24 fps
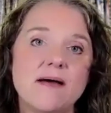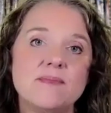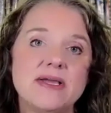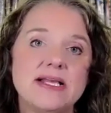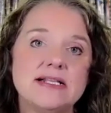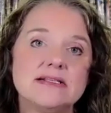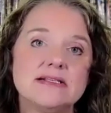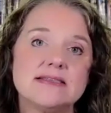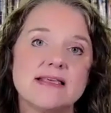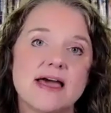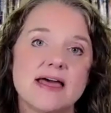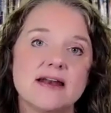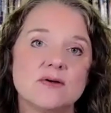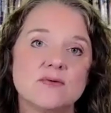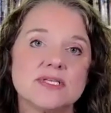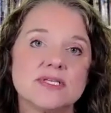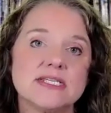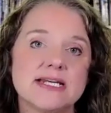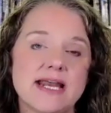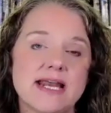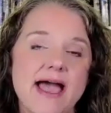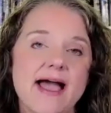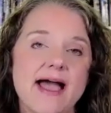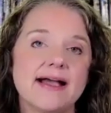means that it was
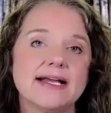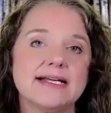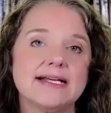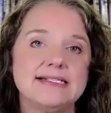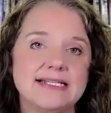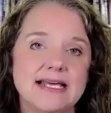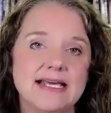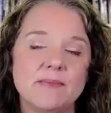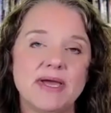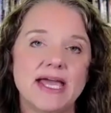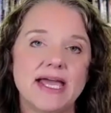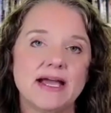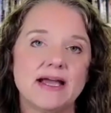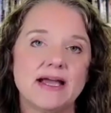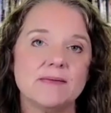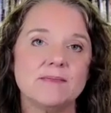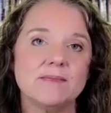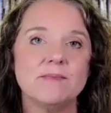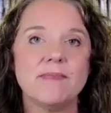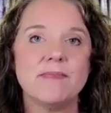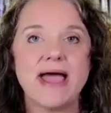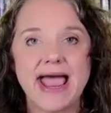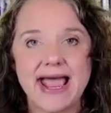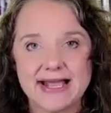an academic
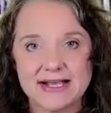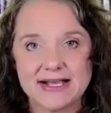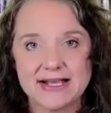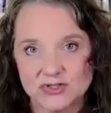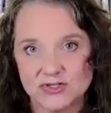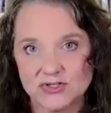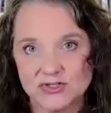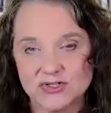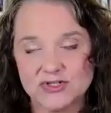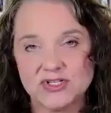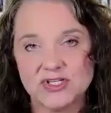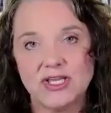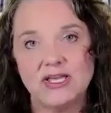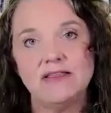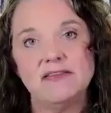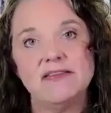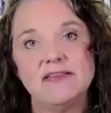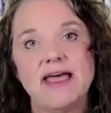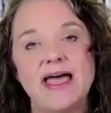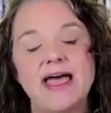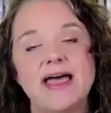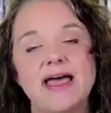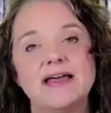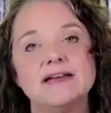master's, in
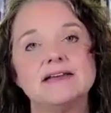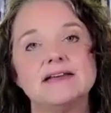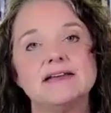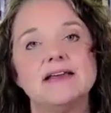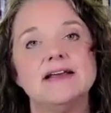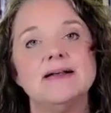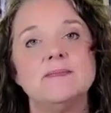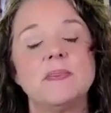that